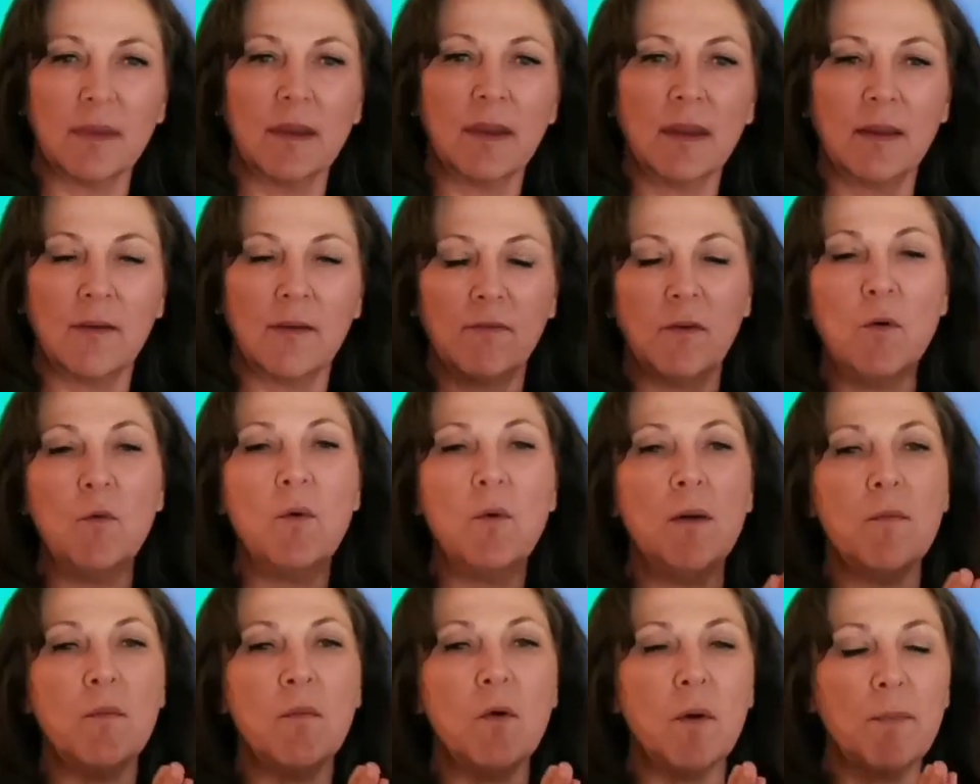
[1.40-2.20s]
If you
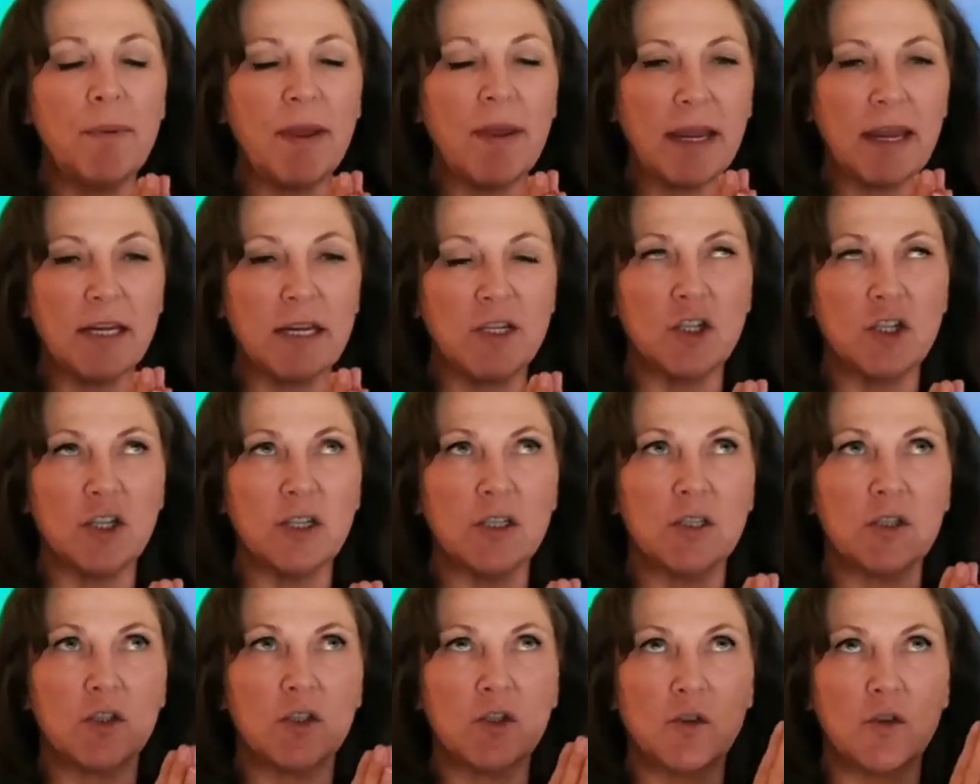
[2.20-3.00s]
want more
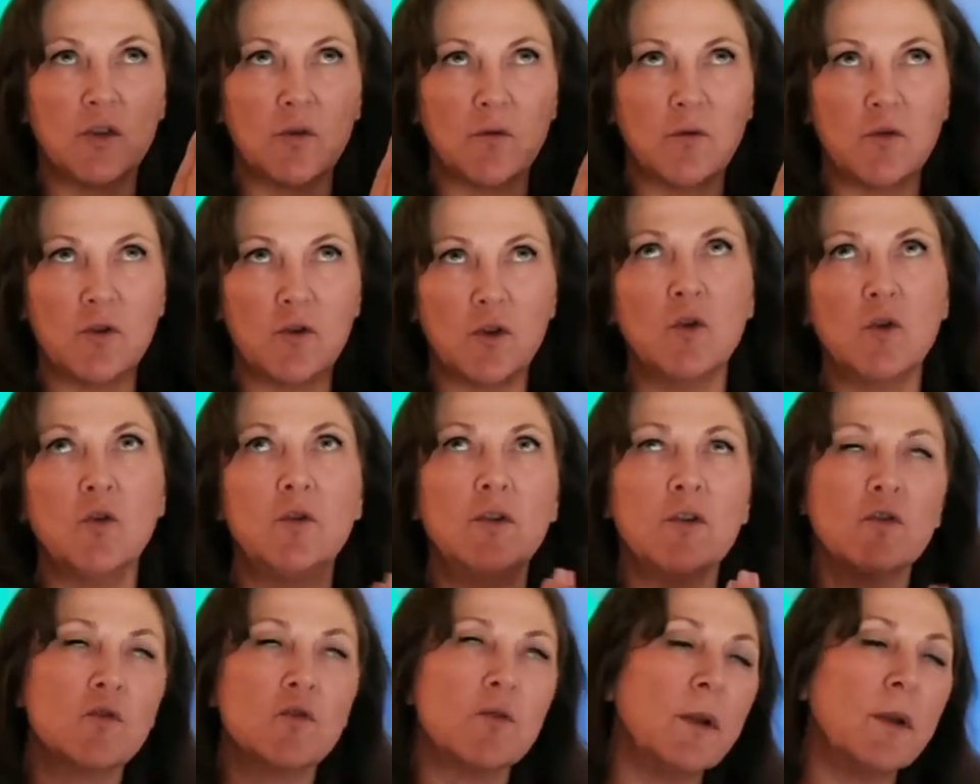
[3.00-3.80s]
patients to do
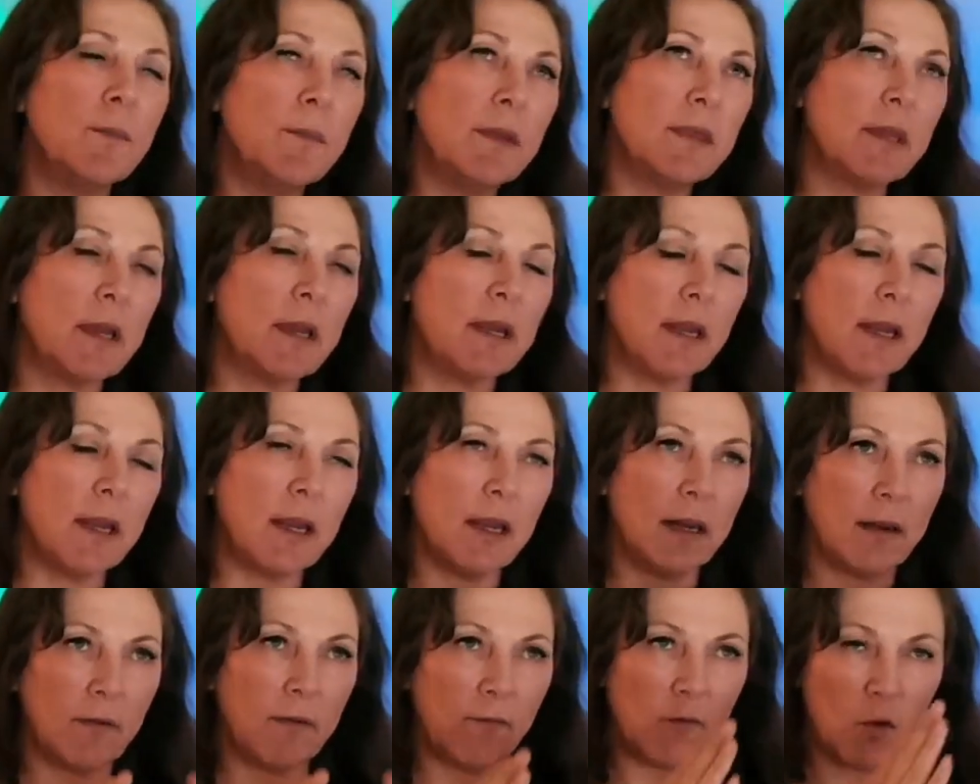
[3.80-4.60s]
the treatment they
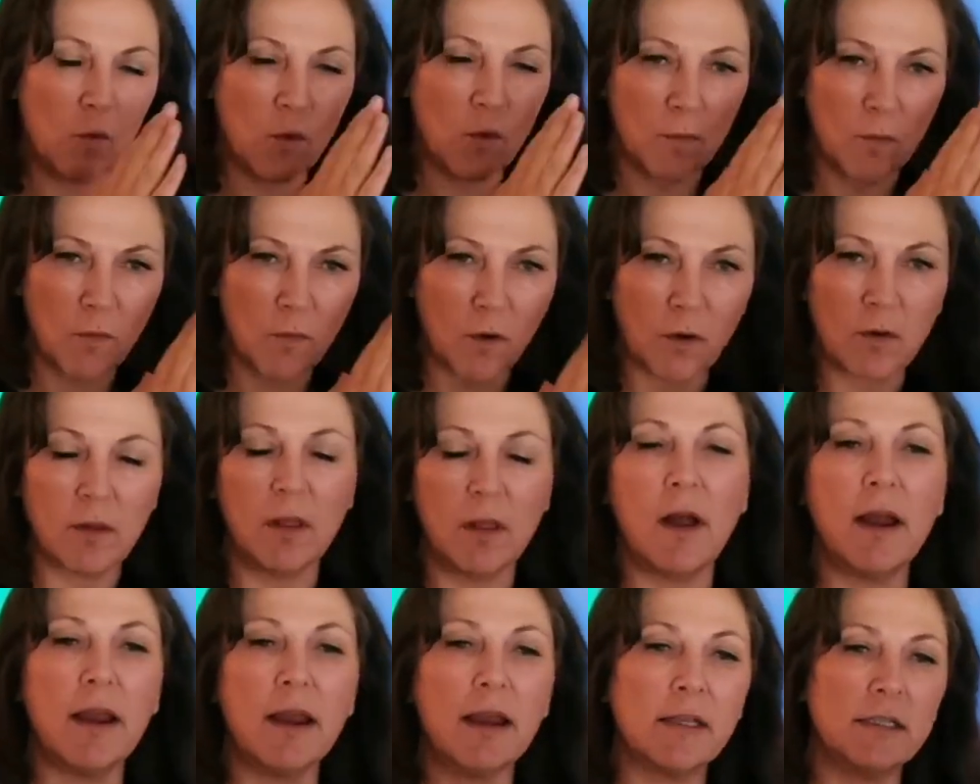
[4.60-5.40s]
need, if you want more
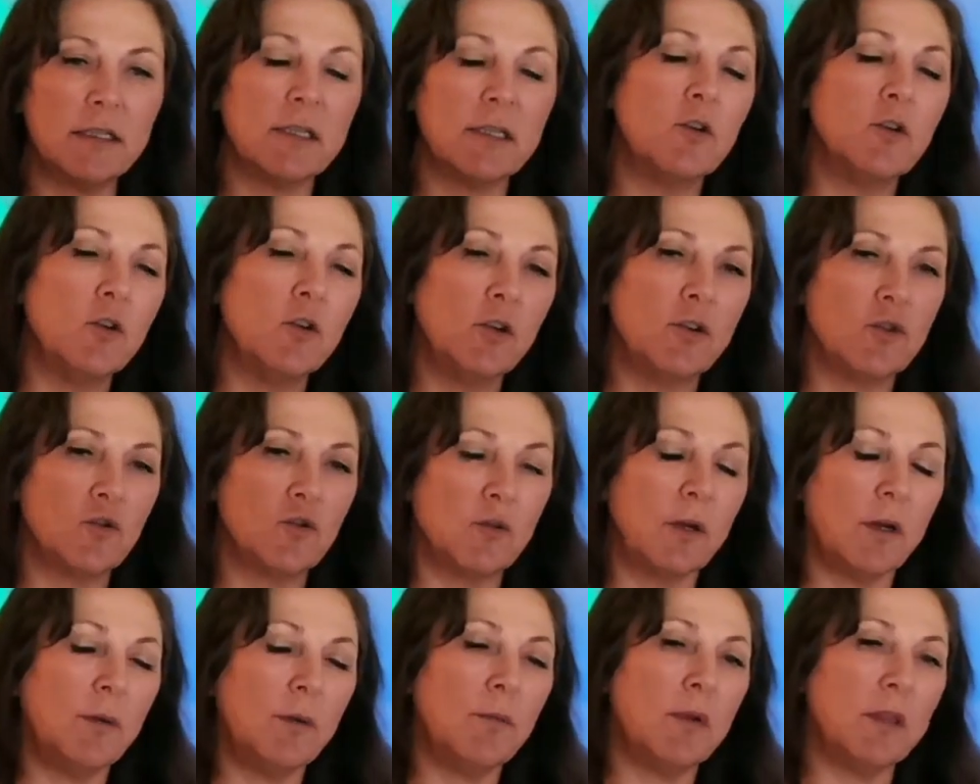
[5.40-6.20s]
clients to do the
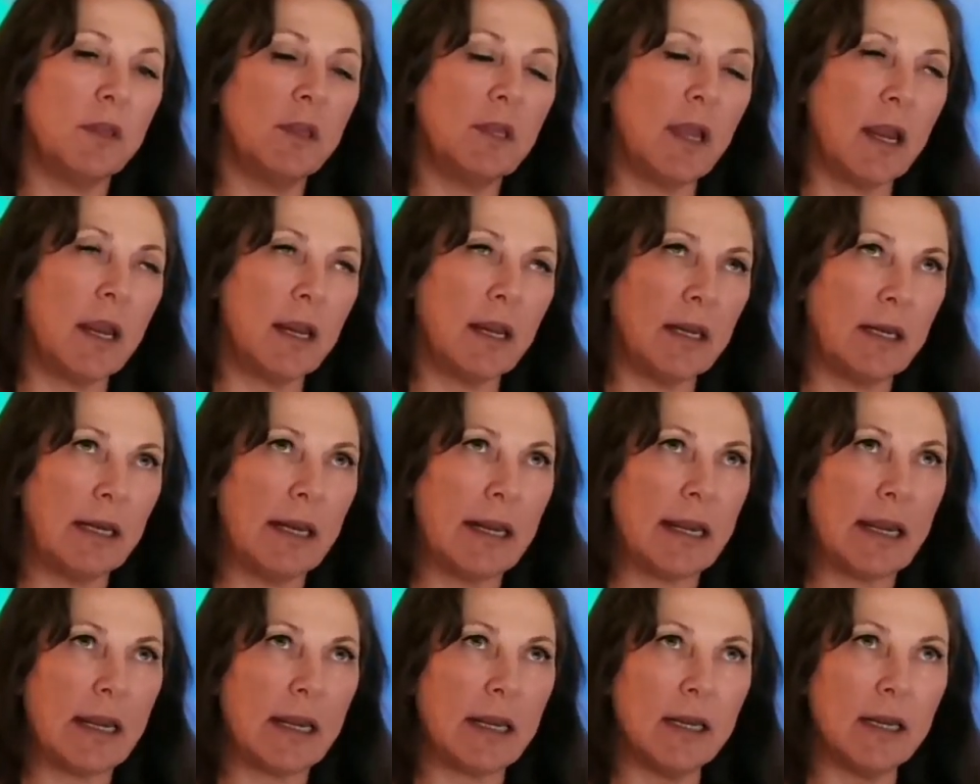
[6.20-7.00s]
treatment they
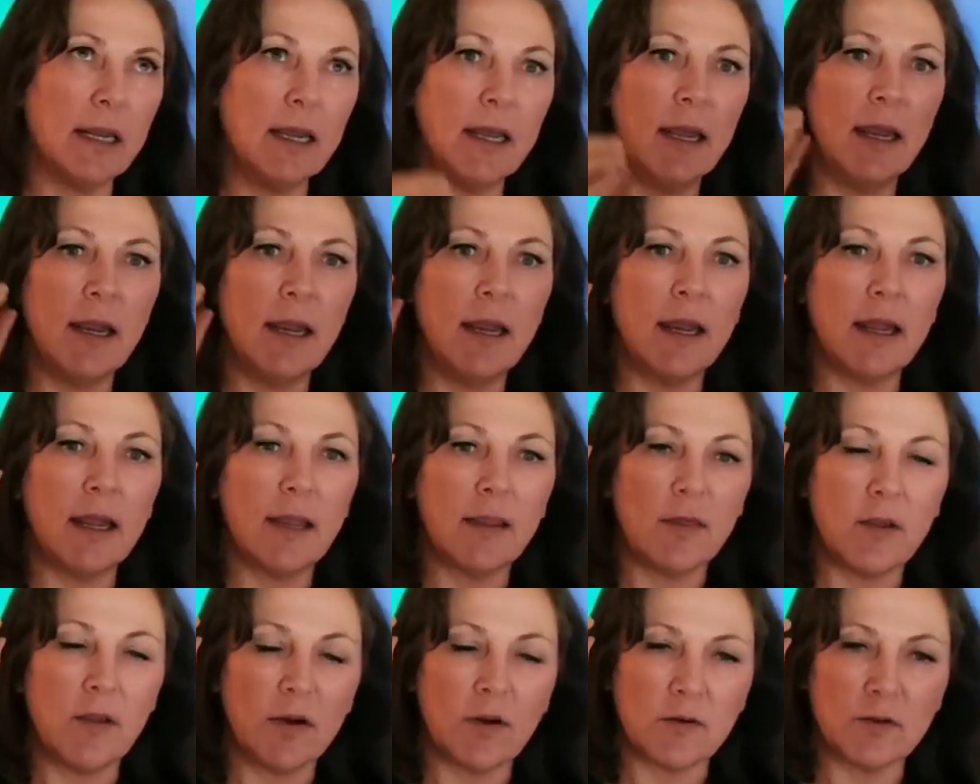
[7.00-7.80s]
need,
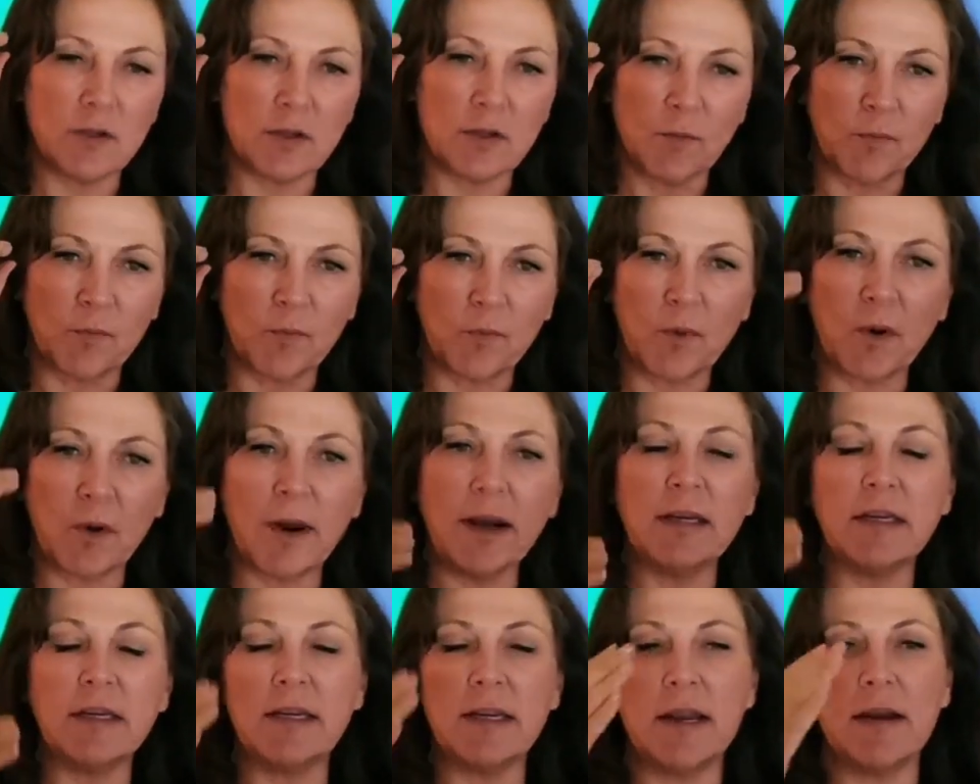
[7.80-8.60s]
there's a
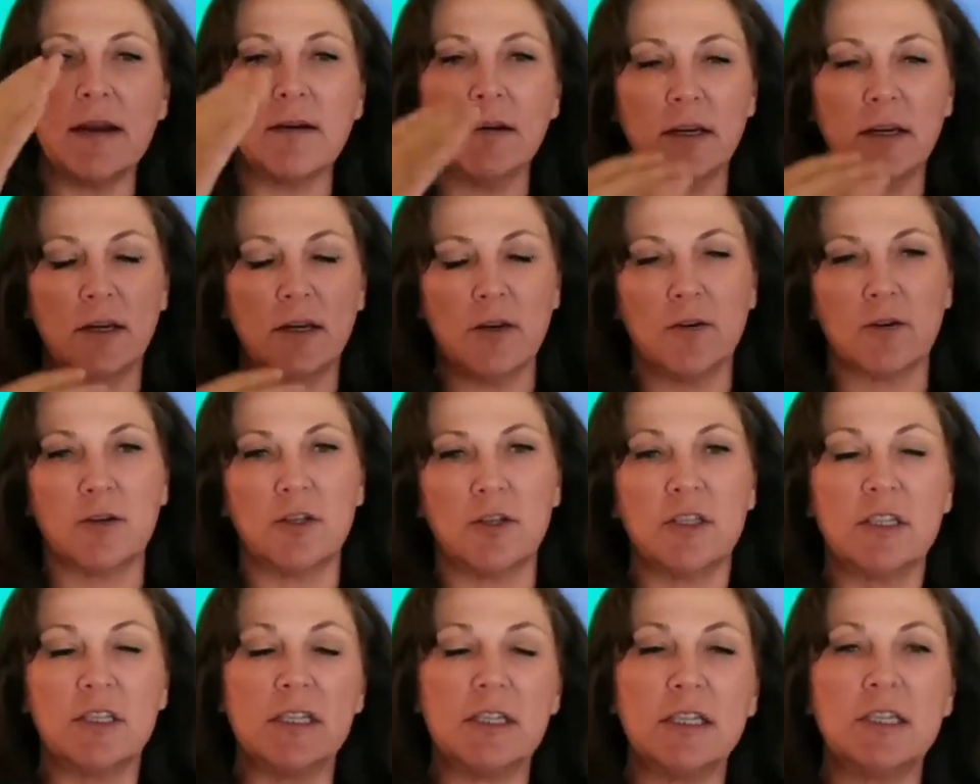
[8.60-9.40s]
breakdown in your
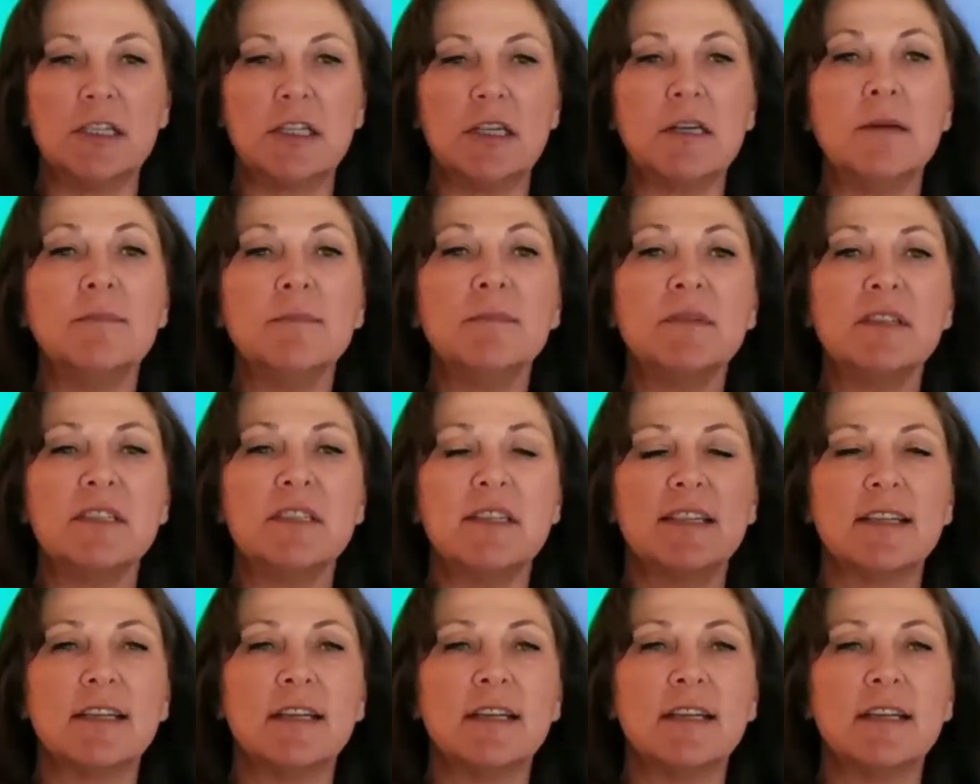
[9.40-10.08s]
systems